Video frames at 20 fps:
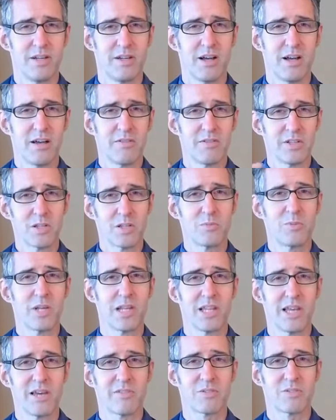I've a little
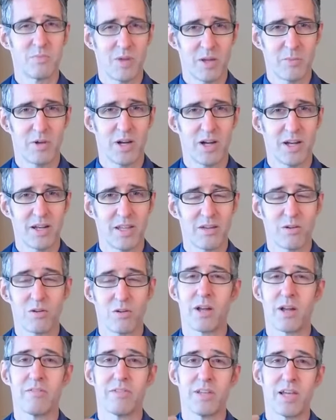bit left my body,
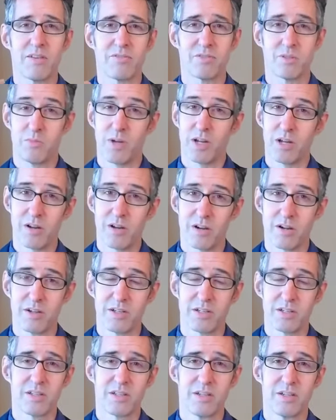or I've left my
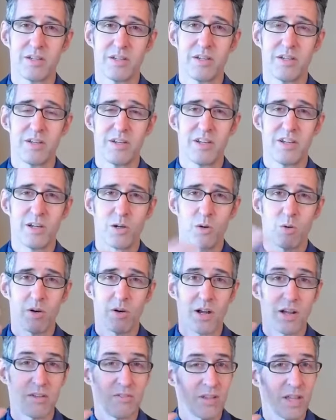heart,
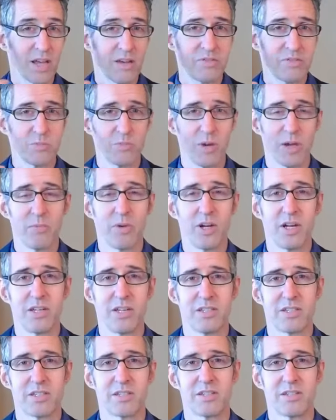or I've left my
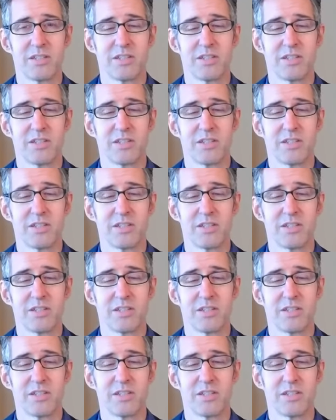mind.